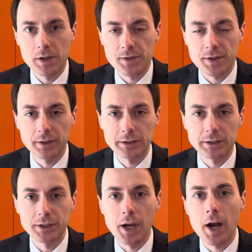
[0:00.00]

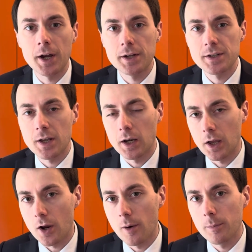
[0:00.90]
instantly.ai, setting
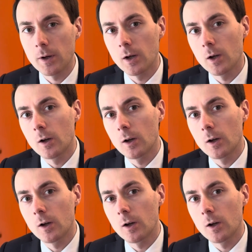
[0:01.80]
it up,